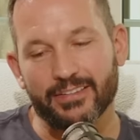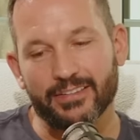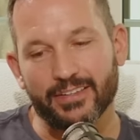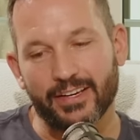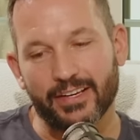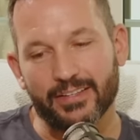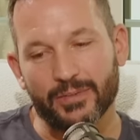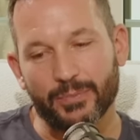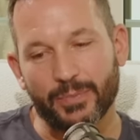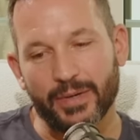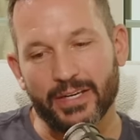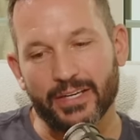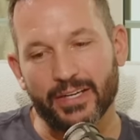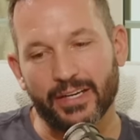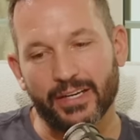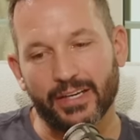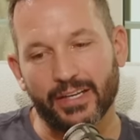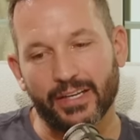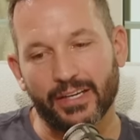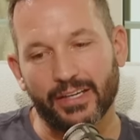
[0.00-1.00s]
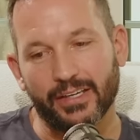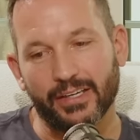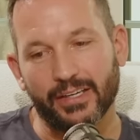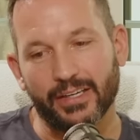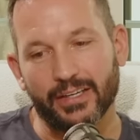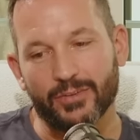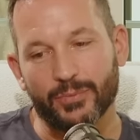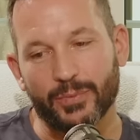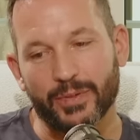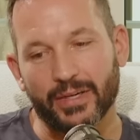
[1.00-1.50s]
Nezha, it's been
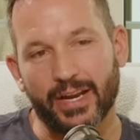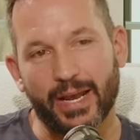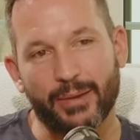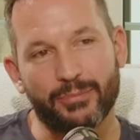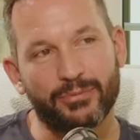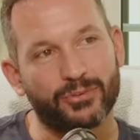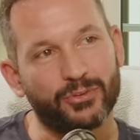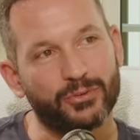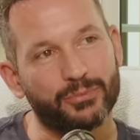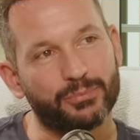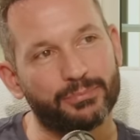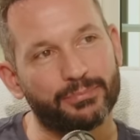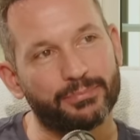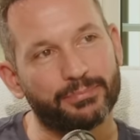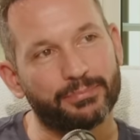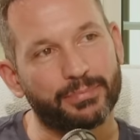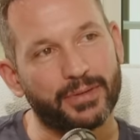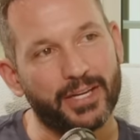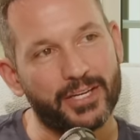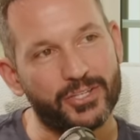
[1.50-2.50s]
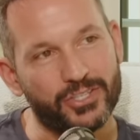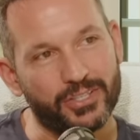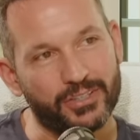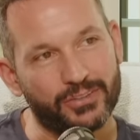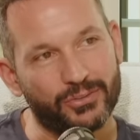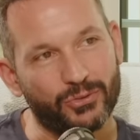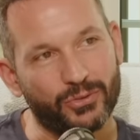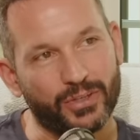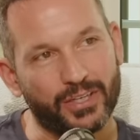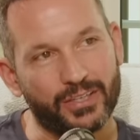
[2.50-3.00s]
an absolute pleasure
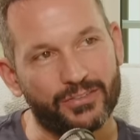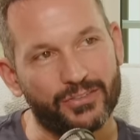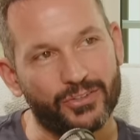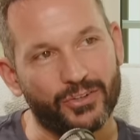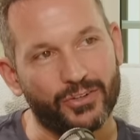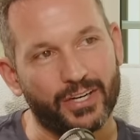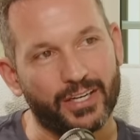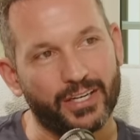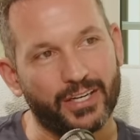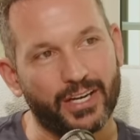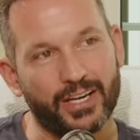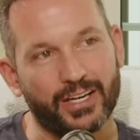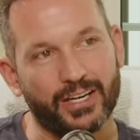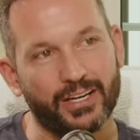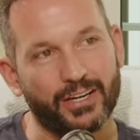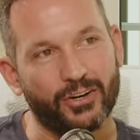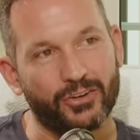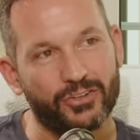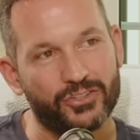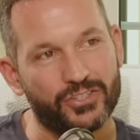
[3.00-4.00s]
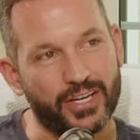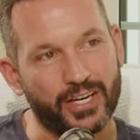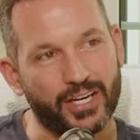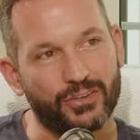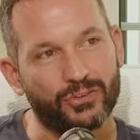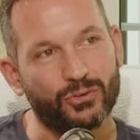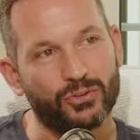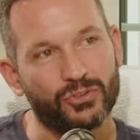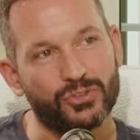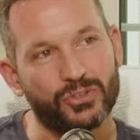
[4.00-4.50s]
talking to you. I could
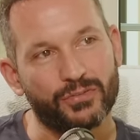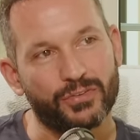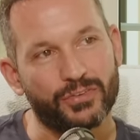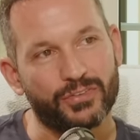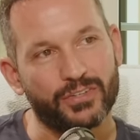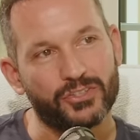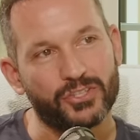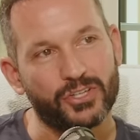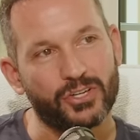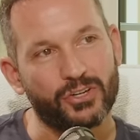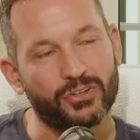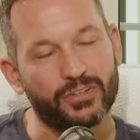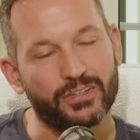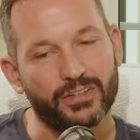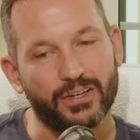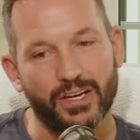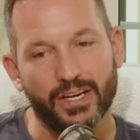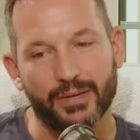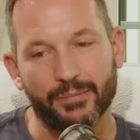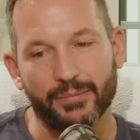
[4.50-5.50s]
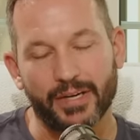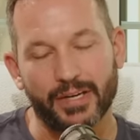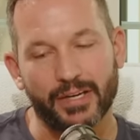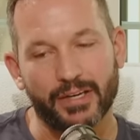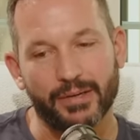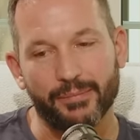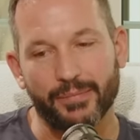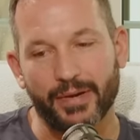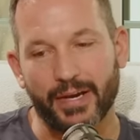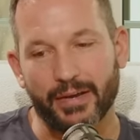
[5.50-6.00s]
talk to you for such a long time.
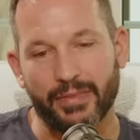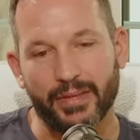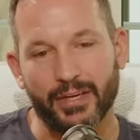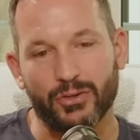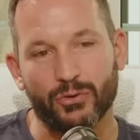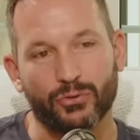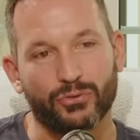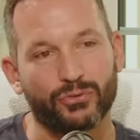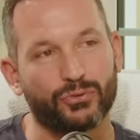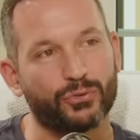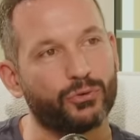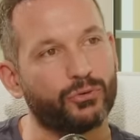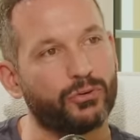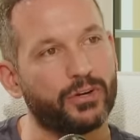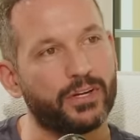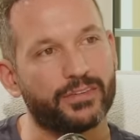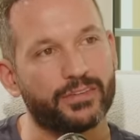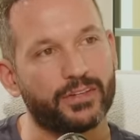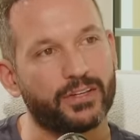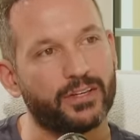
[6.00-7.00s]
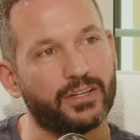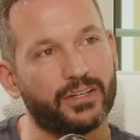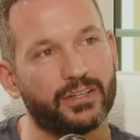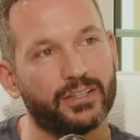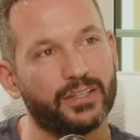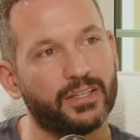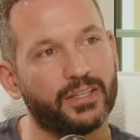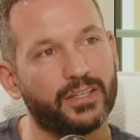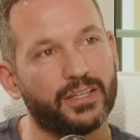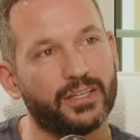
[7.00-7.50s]
I think your stories
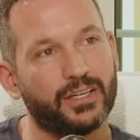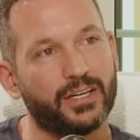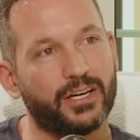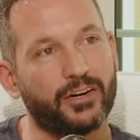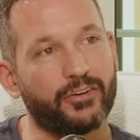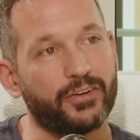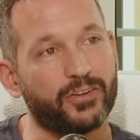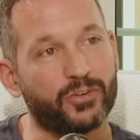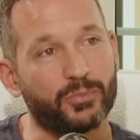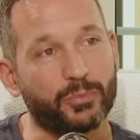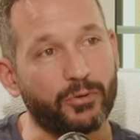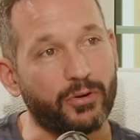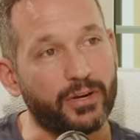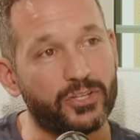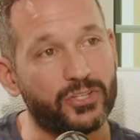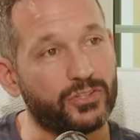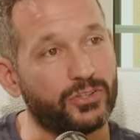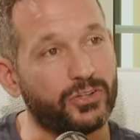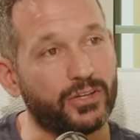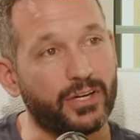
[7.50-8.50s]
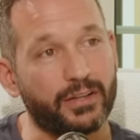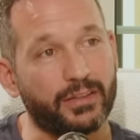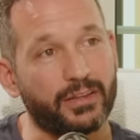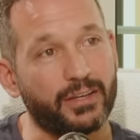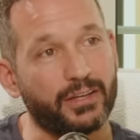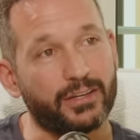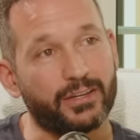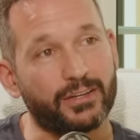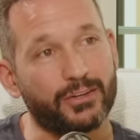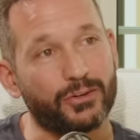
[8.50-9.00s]
are inspirational. I
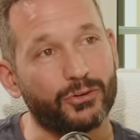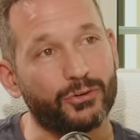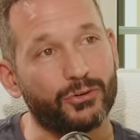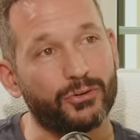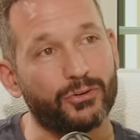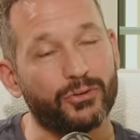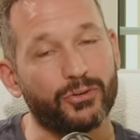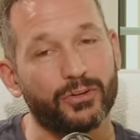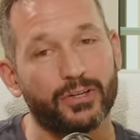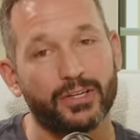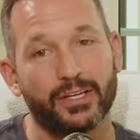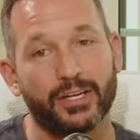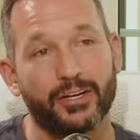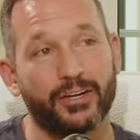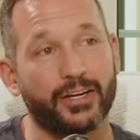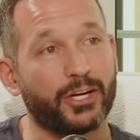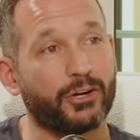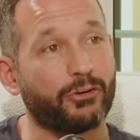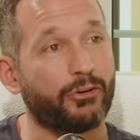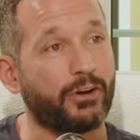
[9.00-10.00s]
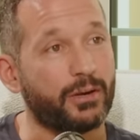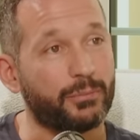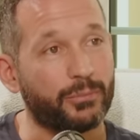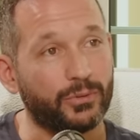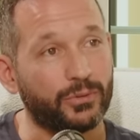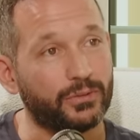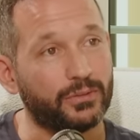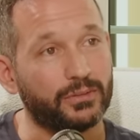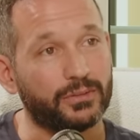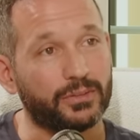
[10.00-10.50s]
think you're an
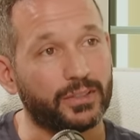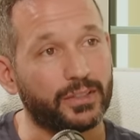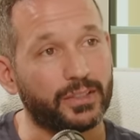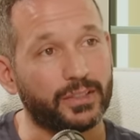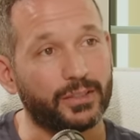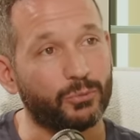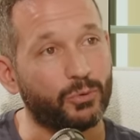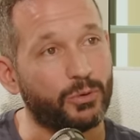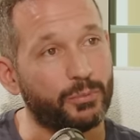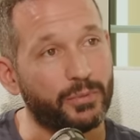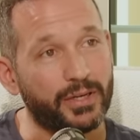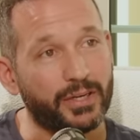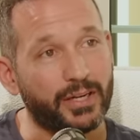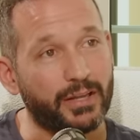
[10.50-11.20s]
incredible woman.